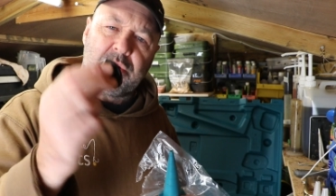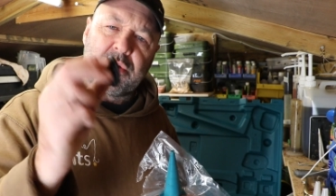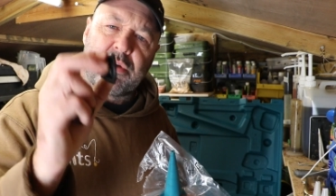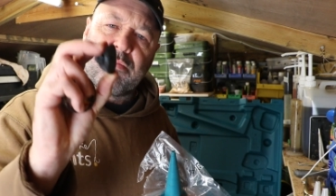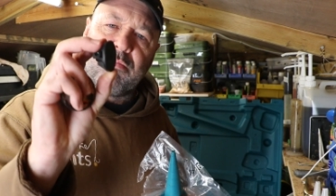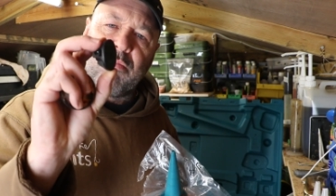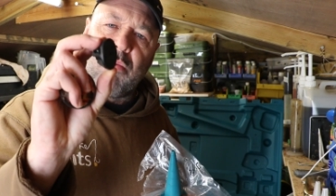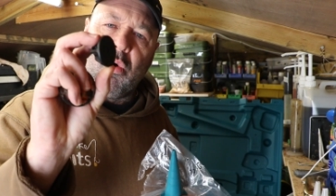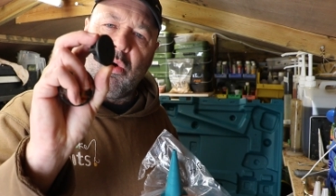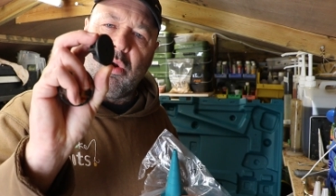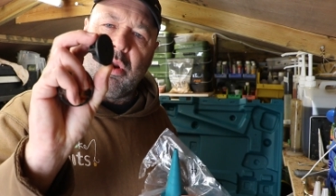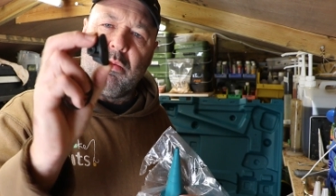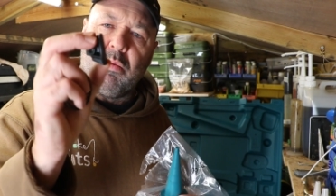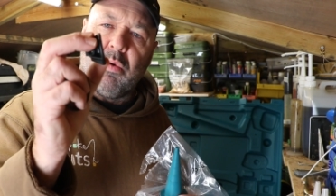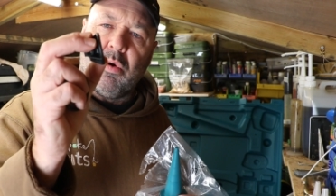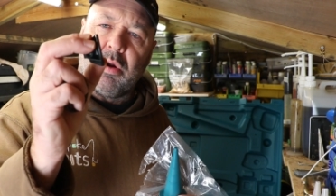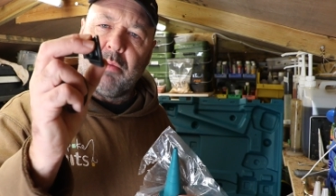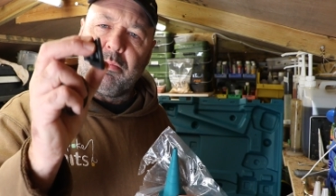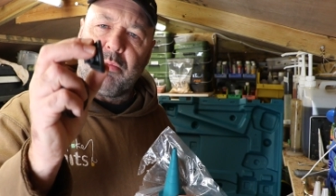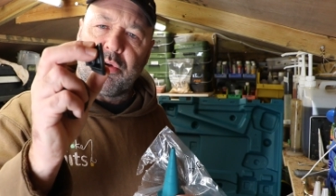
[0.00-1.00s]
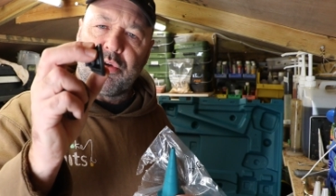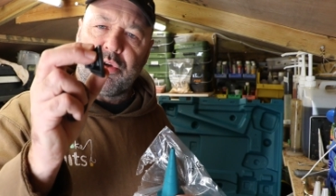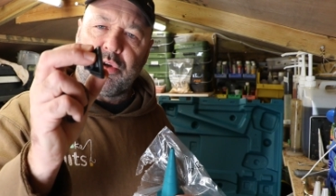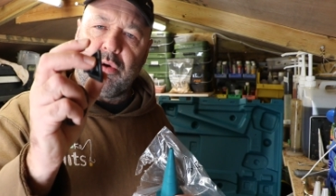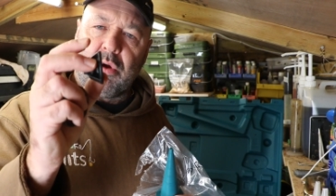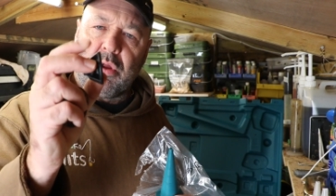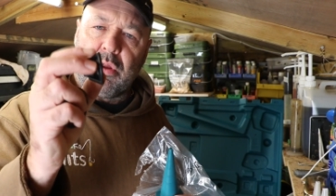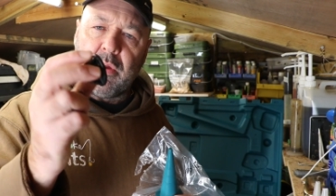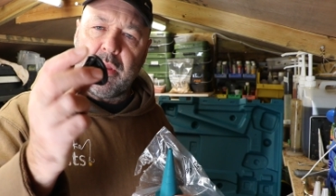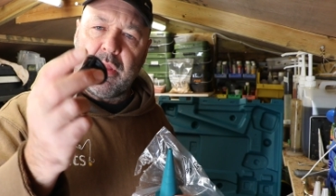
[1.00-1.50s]
smaller one. I'm not
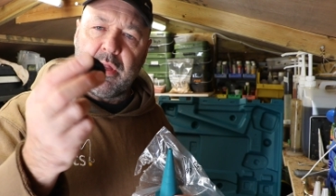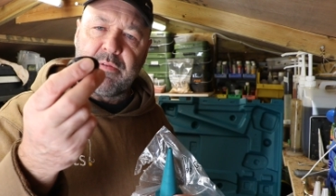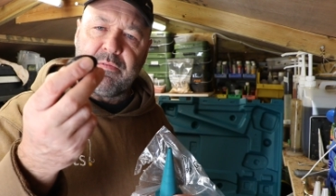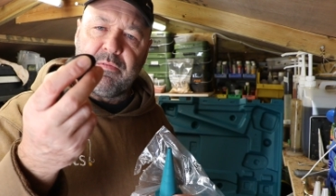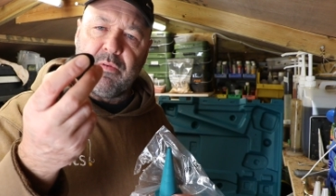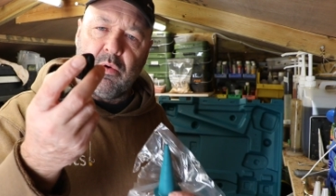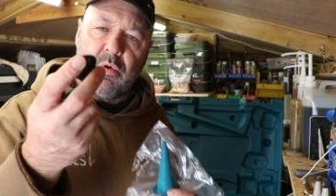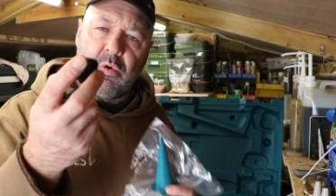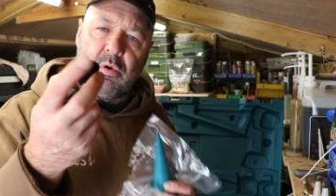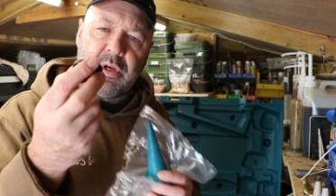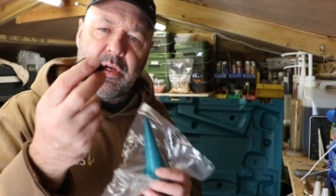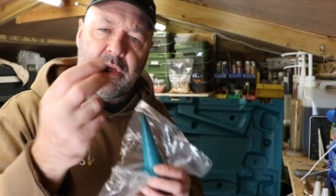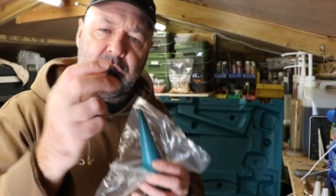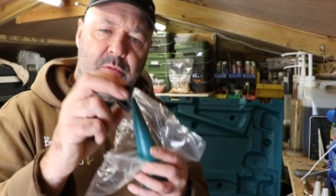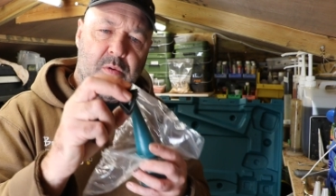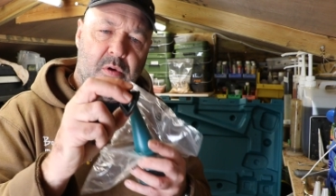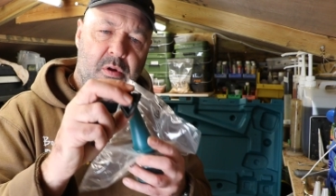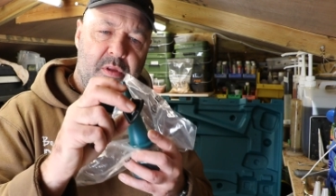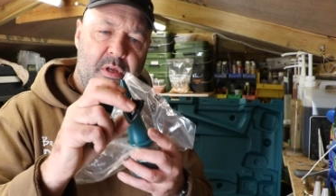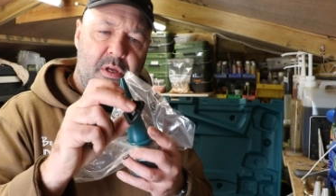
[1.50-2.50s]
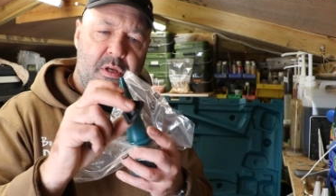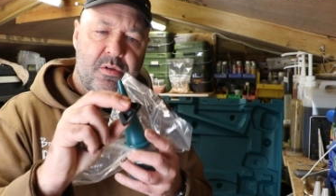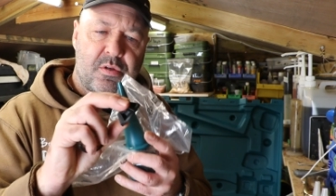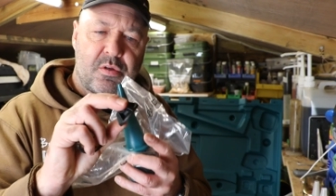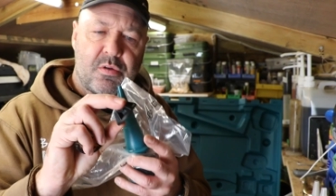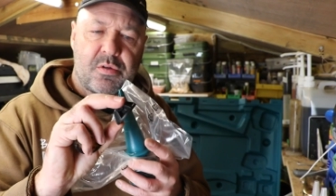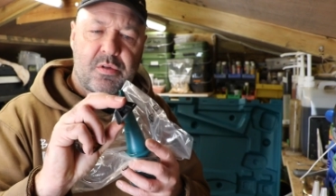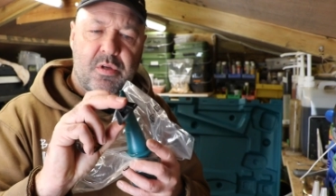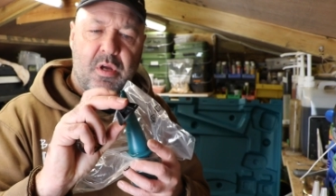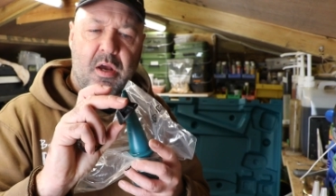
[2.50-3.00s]
sure what that's for. Each one of these
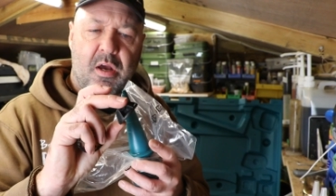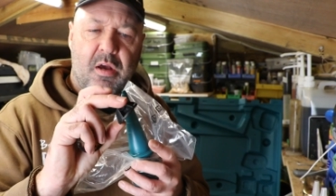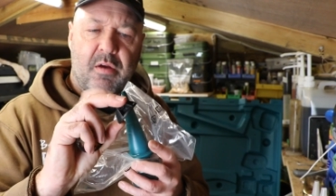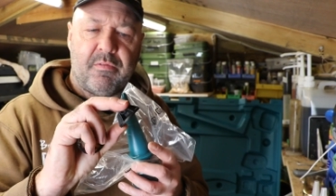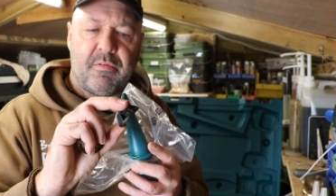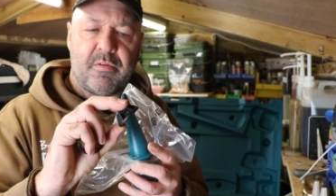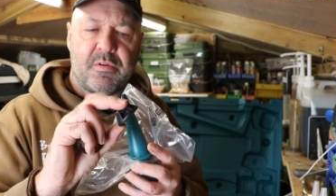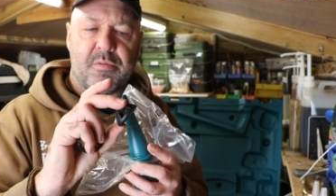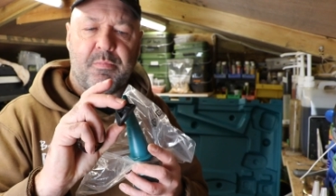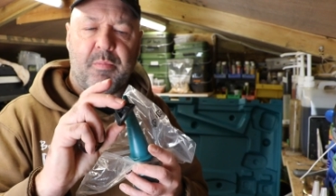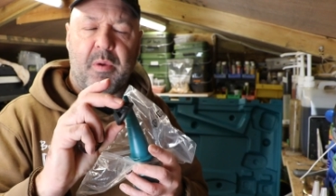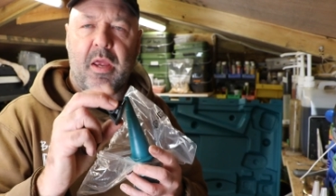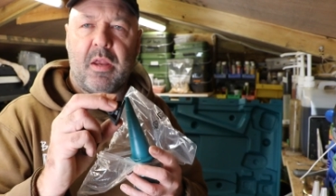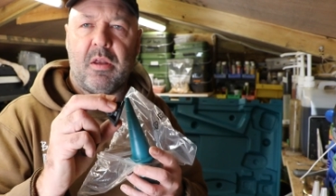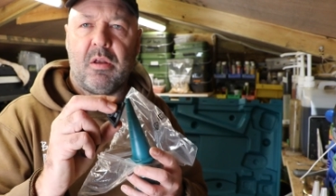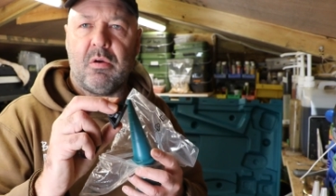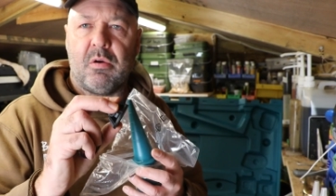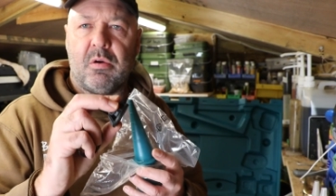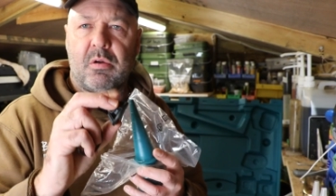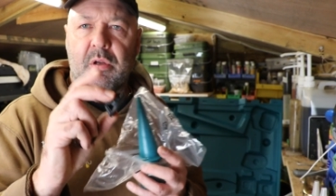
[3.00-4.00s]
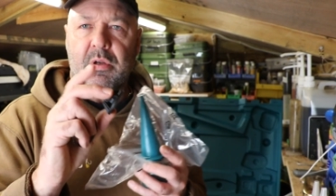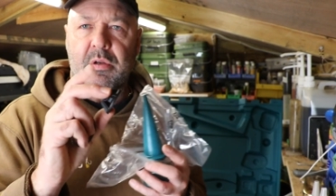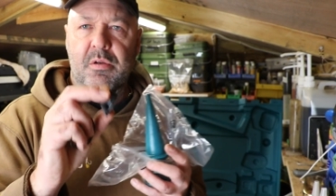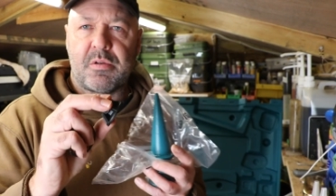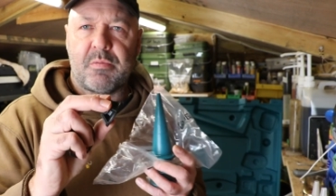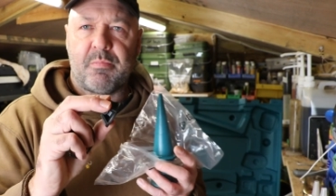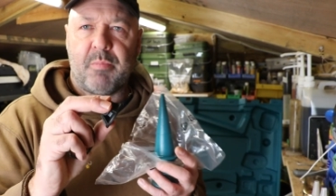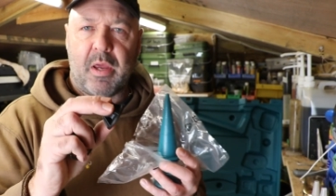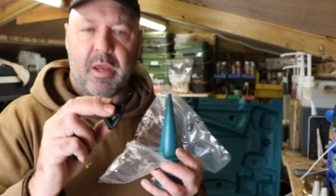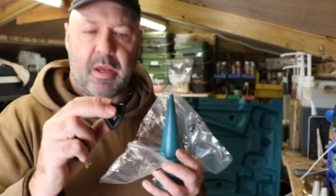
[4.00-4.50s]
does have a spare nut and a
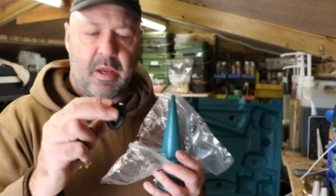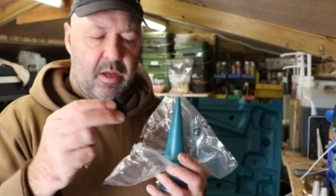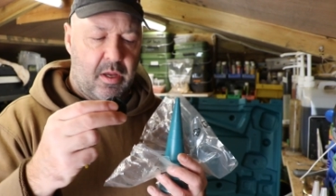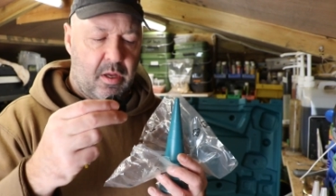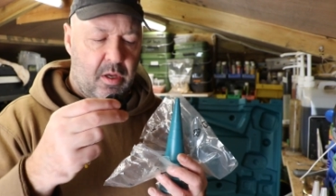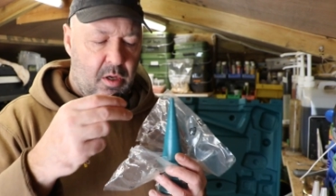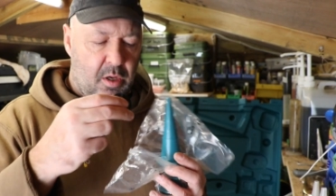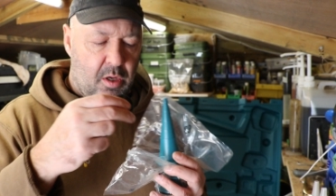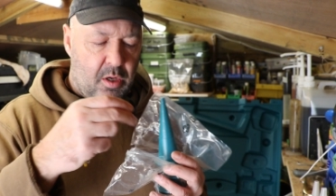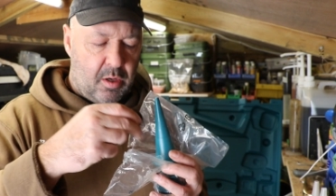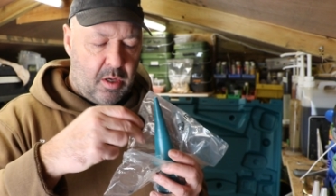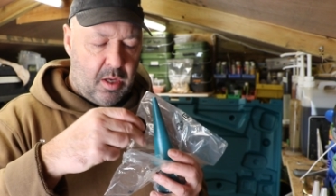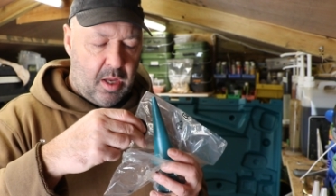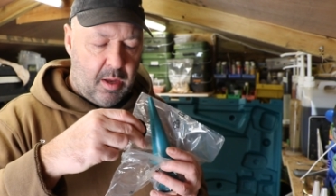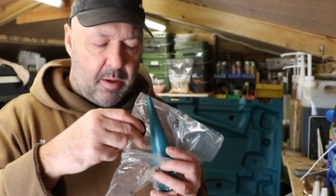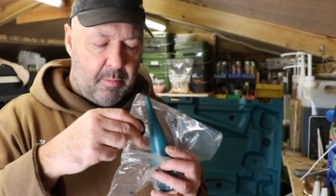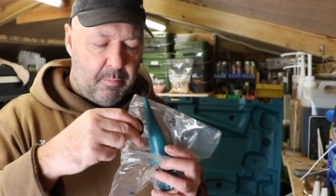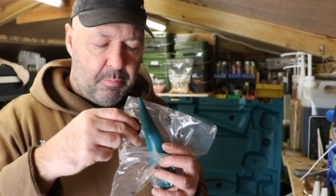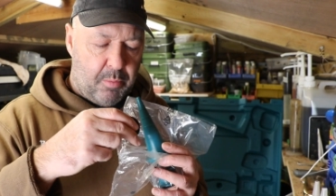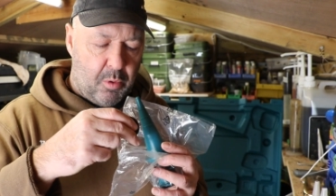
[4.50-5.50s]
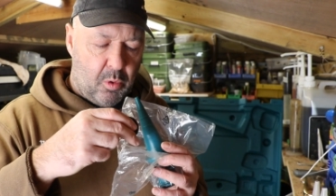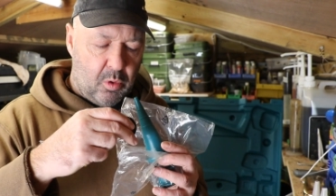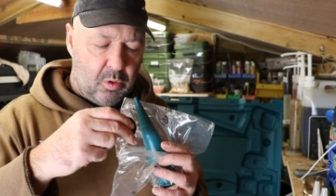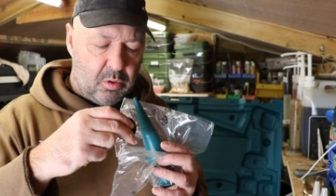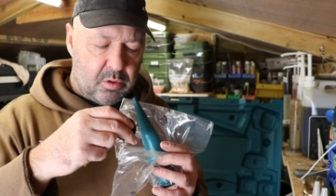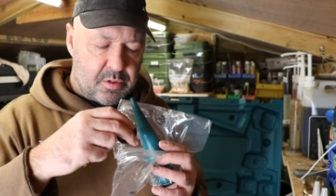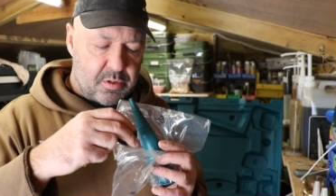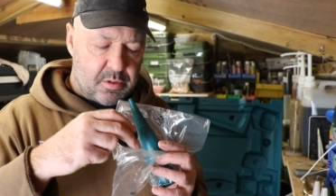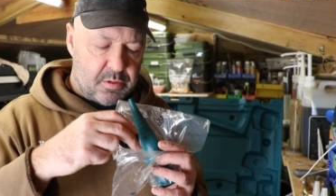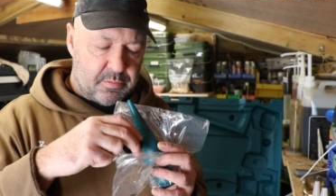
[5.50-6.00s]
spare
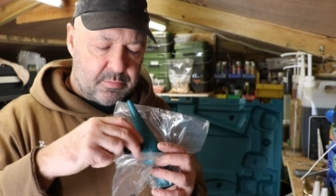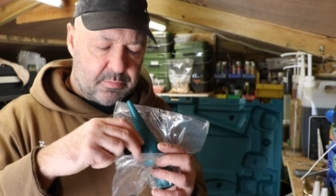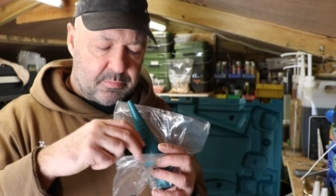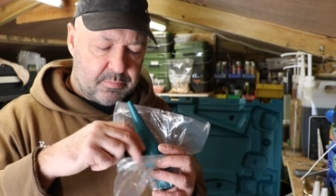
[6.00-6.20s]
bolt.